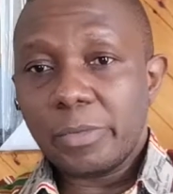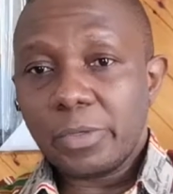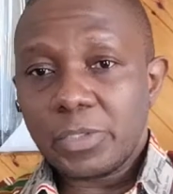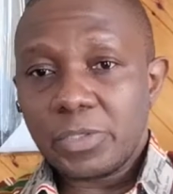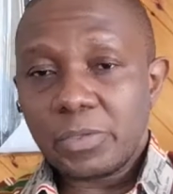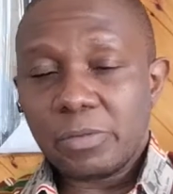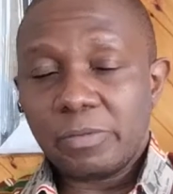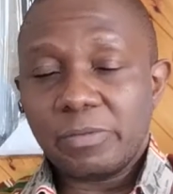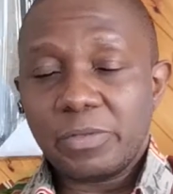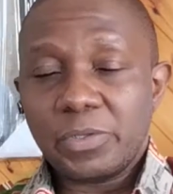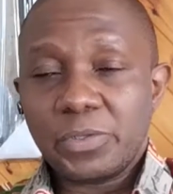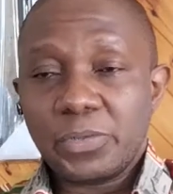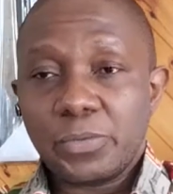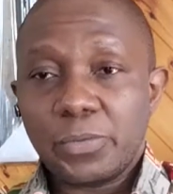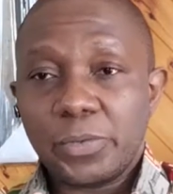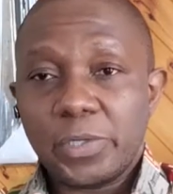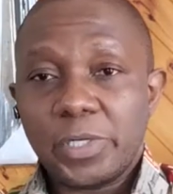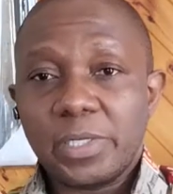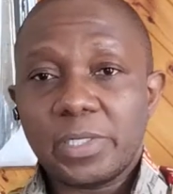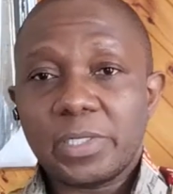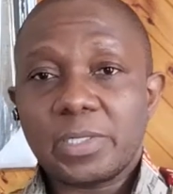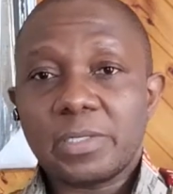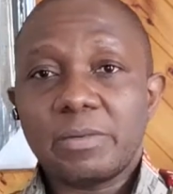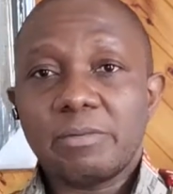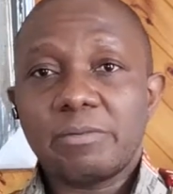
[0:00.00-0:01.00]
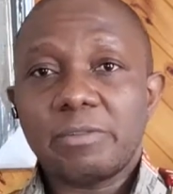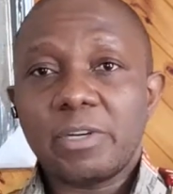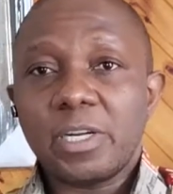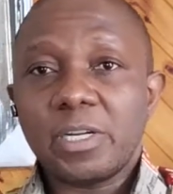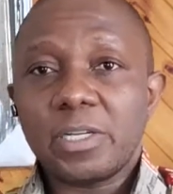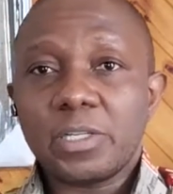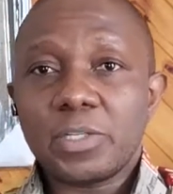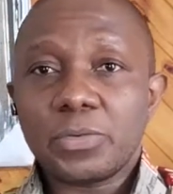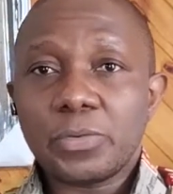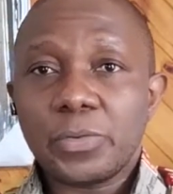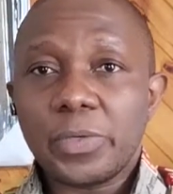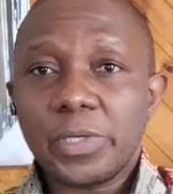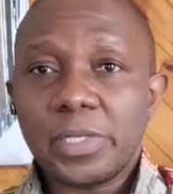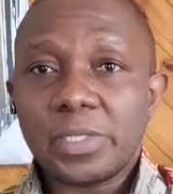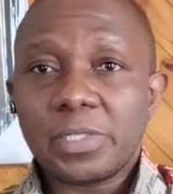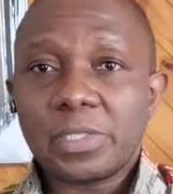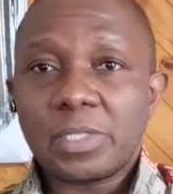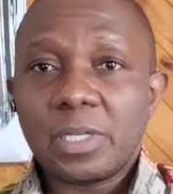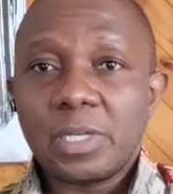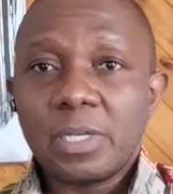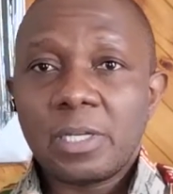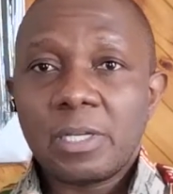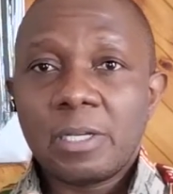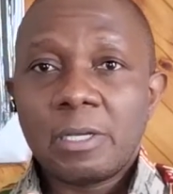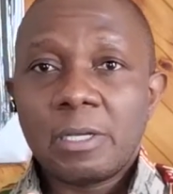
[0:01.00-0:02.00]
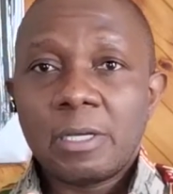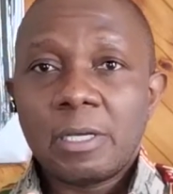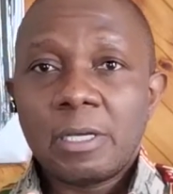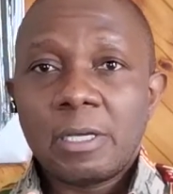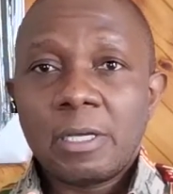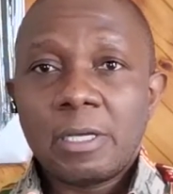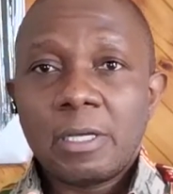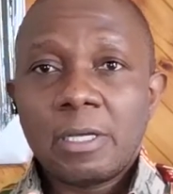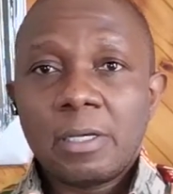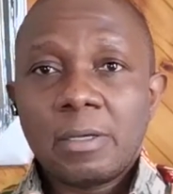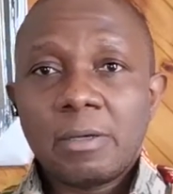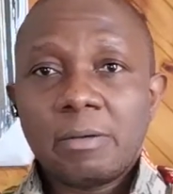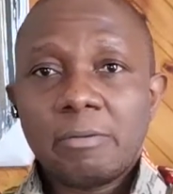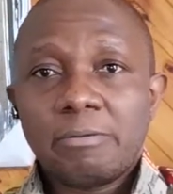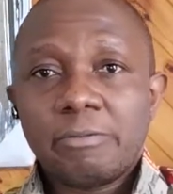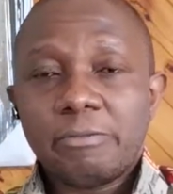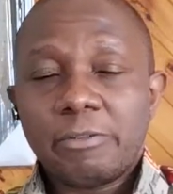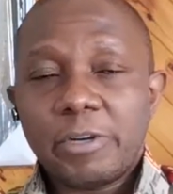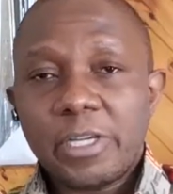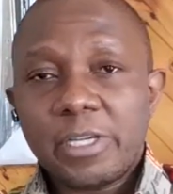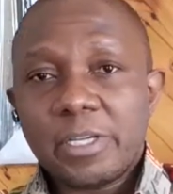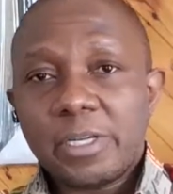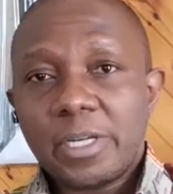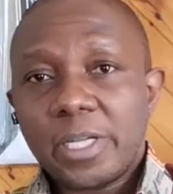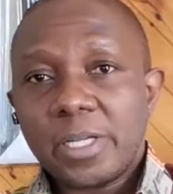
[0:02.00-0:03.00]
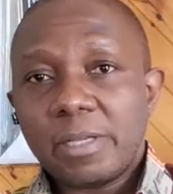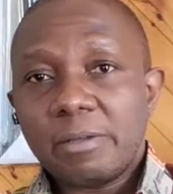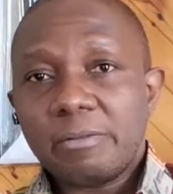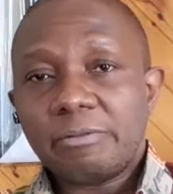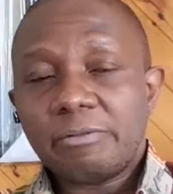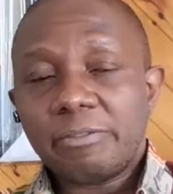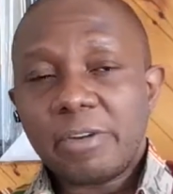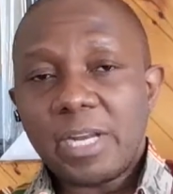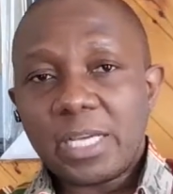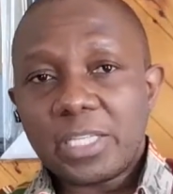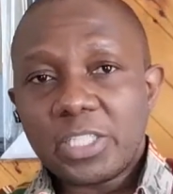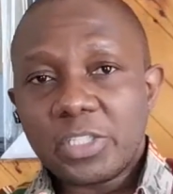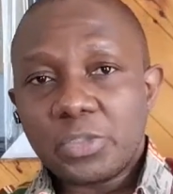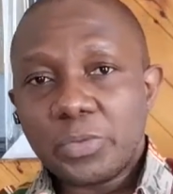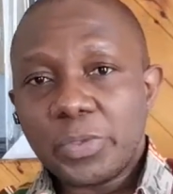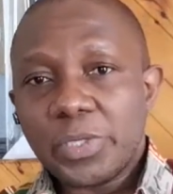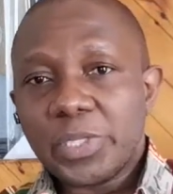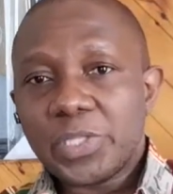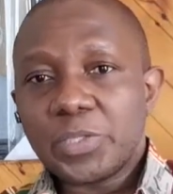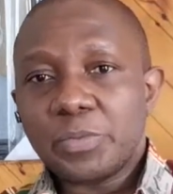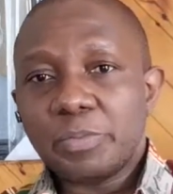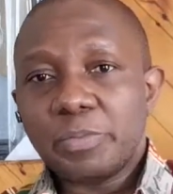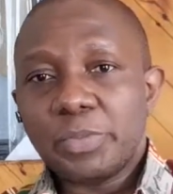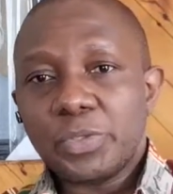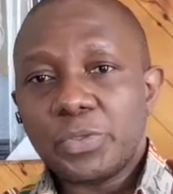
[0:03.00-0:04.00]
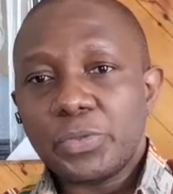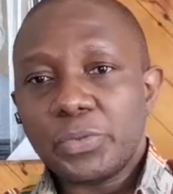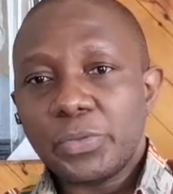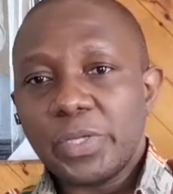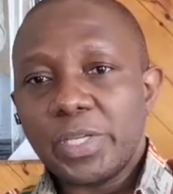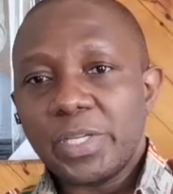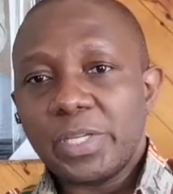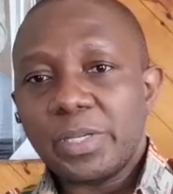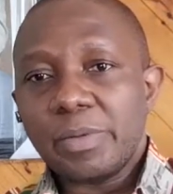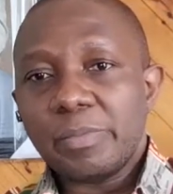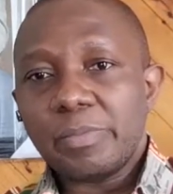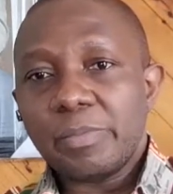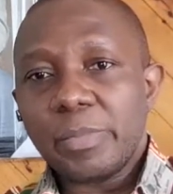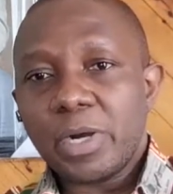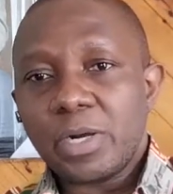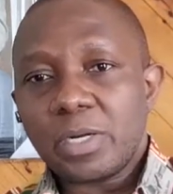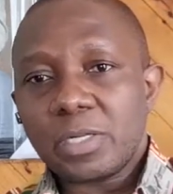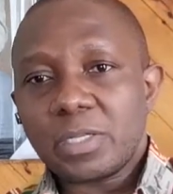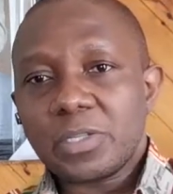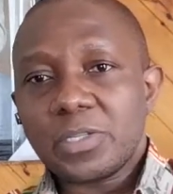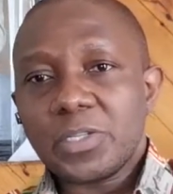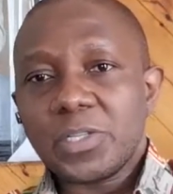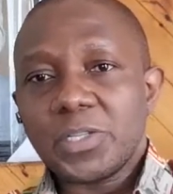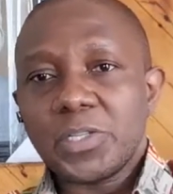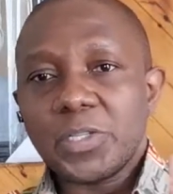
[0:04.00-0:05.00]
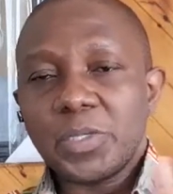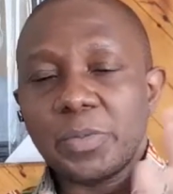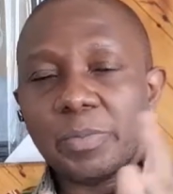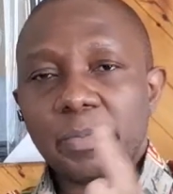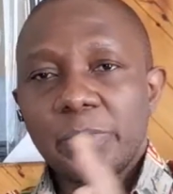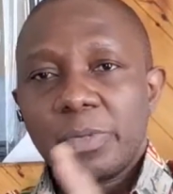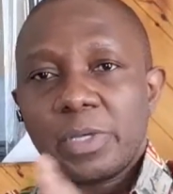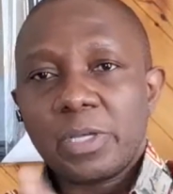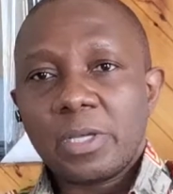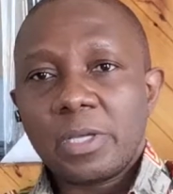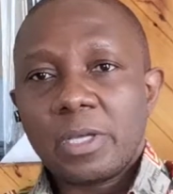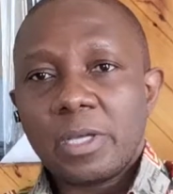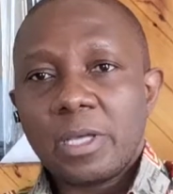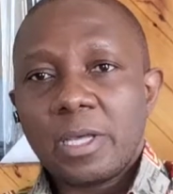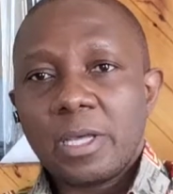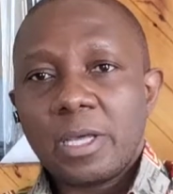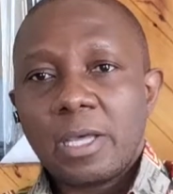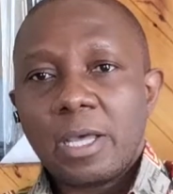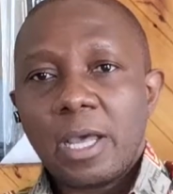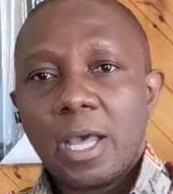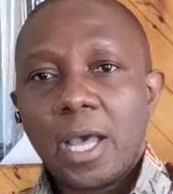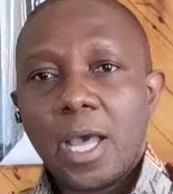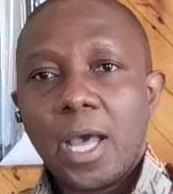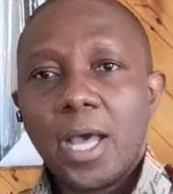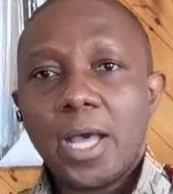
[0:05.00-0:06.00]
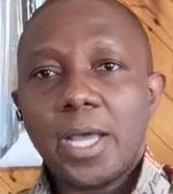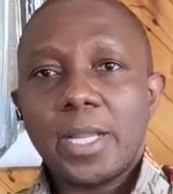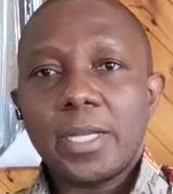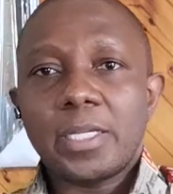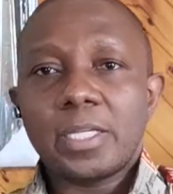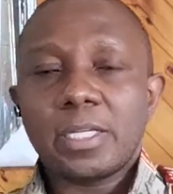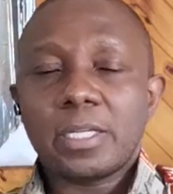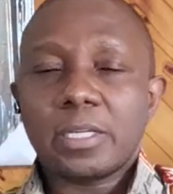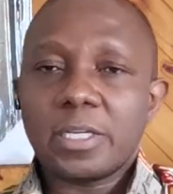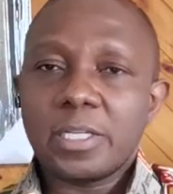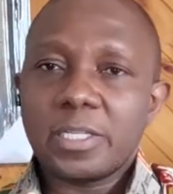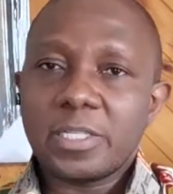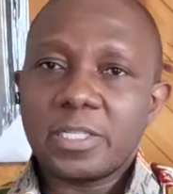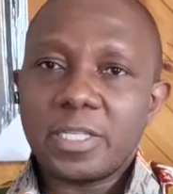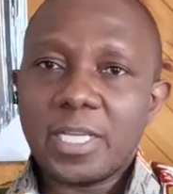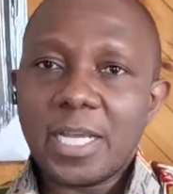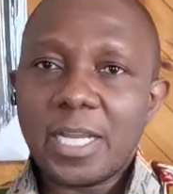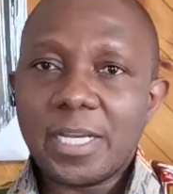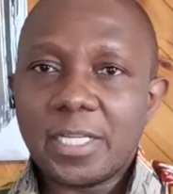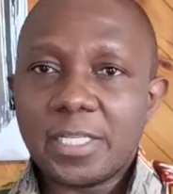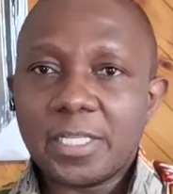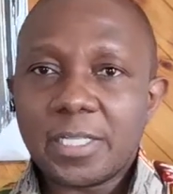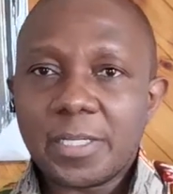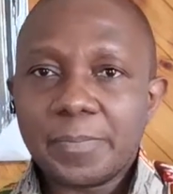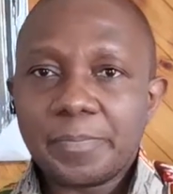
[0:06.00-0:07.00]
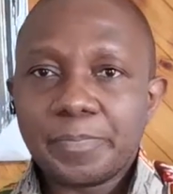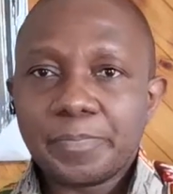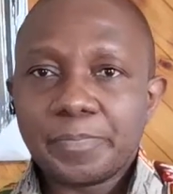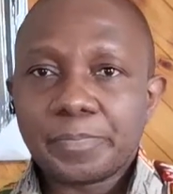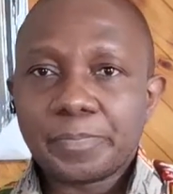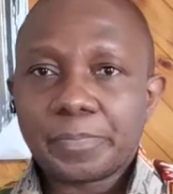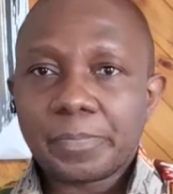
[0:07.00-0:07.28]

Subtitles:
most of his works, Freire's works, Freire fluctuates between Marxism and Christianity.